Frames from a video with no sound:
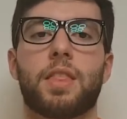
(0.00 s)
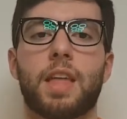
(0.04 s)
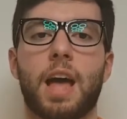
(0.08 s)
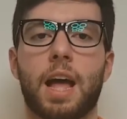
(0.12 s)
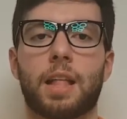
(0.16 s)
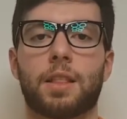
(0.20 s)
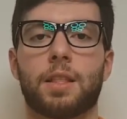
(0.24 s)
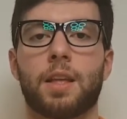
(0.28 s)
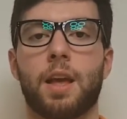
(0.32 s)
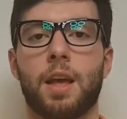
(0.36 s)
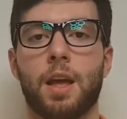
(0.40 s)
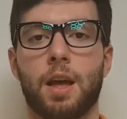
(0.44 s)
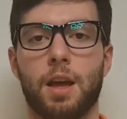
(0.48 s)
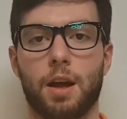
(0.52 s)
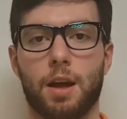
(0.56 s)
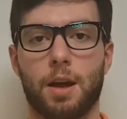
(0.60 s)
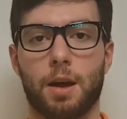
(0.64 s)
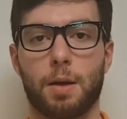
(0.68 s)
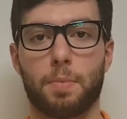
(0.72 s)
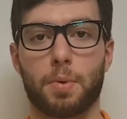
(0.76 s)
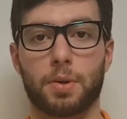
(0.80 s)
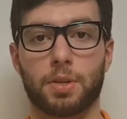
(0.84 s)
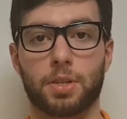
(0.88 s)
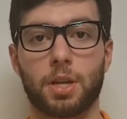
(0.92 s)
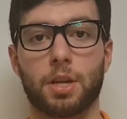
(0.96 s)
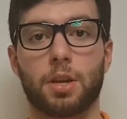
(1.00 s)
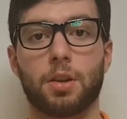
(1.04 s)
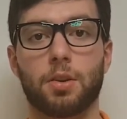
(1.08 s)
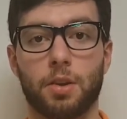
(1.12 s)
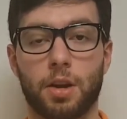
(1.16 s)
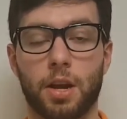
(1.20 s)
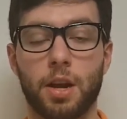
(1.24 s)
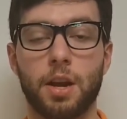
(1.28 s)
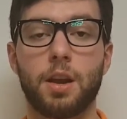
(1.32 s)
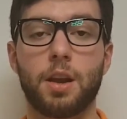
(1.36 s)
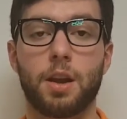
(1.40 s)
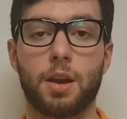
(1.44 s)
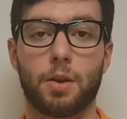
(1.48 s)
that particular
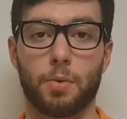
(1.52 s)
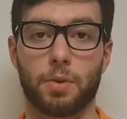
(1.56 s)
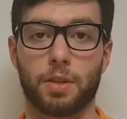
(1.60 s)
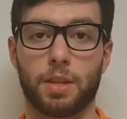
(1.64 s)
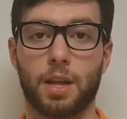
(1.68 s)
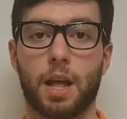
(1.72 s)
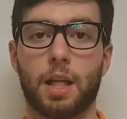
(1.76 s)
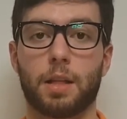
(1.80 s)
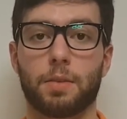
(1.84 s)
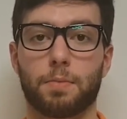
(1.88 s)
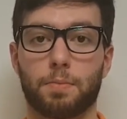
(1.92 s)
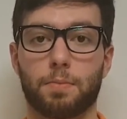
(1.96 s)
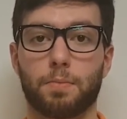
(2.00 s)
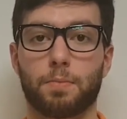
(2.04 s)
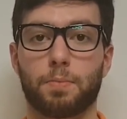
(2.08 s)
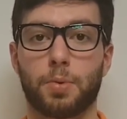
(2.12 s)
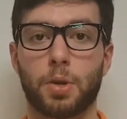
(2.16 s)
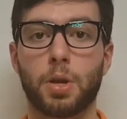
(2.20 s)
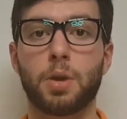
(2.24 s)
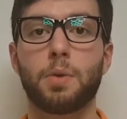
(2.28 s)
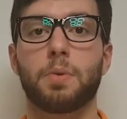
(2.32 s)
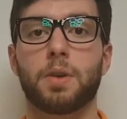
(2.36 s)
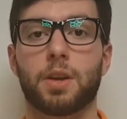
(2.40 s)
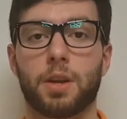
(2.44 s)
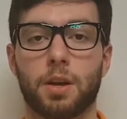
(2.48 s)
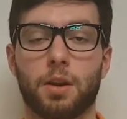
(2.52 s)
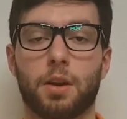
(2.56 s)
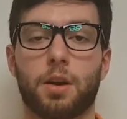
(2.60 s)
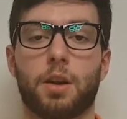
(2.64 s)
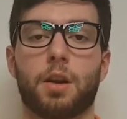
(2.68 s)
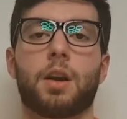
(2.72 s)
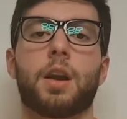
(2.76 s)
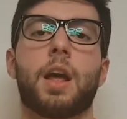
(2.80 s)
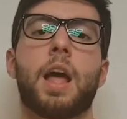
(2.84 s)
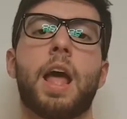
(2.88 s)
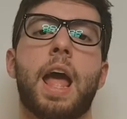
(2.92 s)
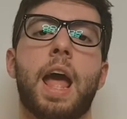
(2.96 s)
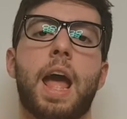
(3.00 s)
hair, with that pubic
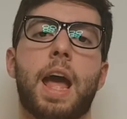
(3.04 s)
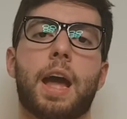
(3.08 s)
hair,